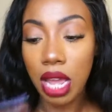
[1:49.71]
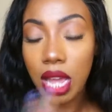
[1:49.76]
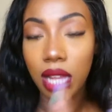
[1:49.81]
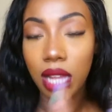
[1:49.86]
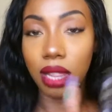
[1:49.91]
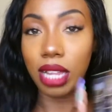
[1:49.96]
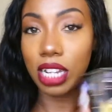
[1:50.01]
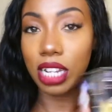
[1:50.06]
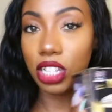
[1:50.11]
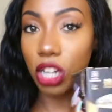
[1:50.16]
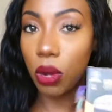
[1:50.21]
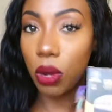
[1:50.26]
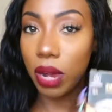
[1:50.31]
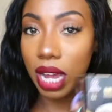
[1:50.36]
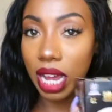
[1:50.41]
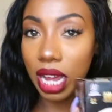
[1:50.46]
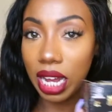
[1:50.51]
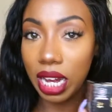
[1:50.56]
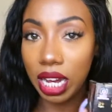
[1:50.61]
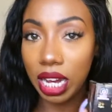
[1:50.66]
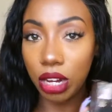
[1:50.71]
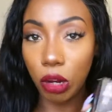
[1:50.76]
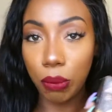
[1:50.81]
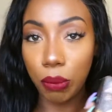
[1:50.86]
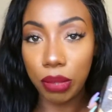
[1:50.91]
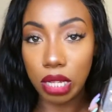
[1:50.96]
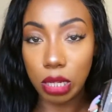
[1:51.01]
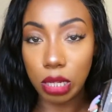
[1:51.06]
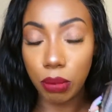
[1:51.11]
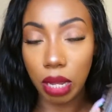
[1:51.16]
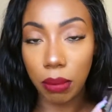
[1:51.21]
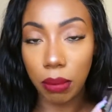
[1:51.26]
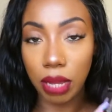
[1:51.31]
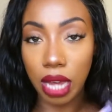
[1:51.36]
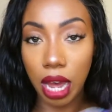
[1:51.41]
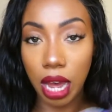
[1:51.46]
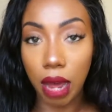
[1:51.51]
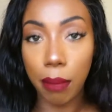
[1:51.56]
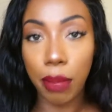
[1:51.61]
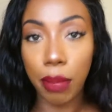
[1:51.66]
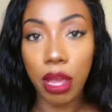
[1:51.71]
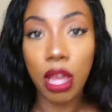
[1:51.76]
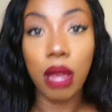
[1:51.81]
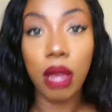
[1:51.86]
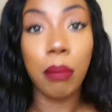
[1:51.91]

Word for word: let's go ahead and open this baby up.